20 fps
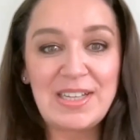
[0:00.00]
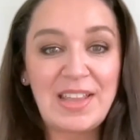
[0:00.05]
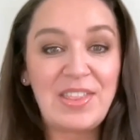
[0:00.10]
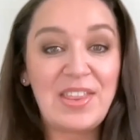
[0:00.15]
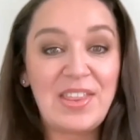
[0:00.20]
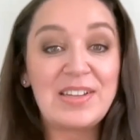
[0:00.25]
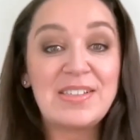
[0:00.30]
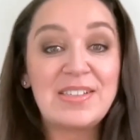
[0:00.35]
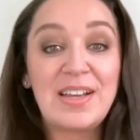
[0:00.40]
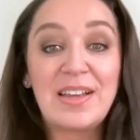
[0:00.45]
in
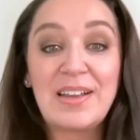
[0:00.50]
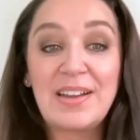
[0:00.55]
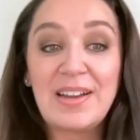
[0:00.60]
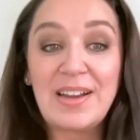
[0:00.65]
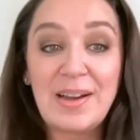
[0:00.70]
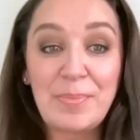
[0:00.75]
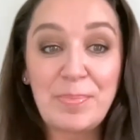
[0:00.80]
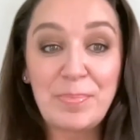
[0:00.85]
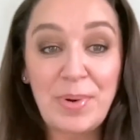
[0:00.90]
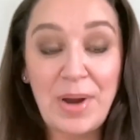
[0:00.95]
that
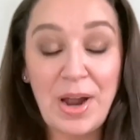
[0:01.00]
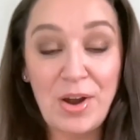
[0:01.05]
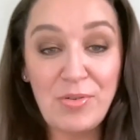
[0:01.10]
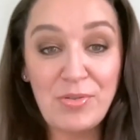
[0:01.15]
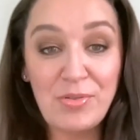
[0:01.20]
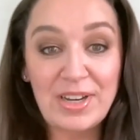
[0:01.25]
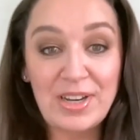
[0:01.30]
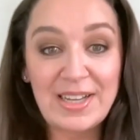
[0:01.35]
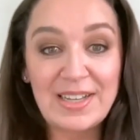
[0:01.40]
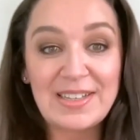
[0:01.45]

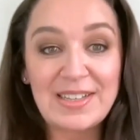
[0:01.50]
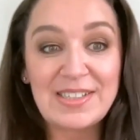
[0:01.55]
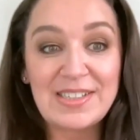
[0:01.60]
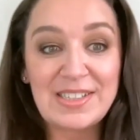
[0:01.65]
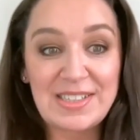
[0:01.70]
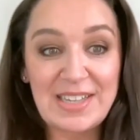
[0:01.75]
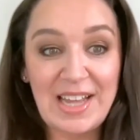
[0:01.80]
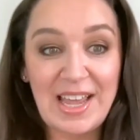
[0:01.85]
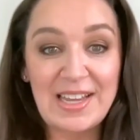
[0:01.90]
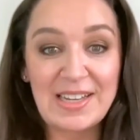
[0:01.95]
empowering
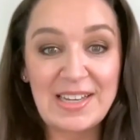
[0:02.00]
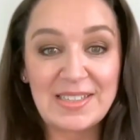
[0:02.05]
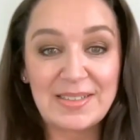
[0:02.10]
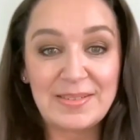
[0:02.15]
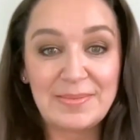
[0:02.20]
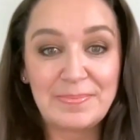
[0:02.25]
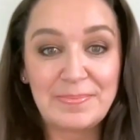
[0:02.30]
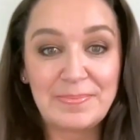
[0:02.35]
state.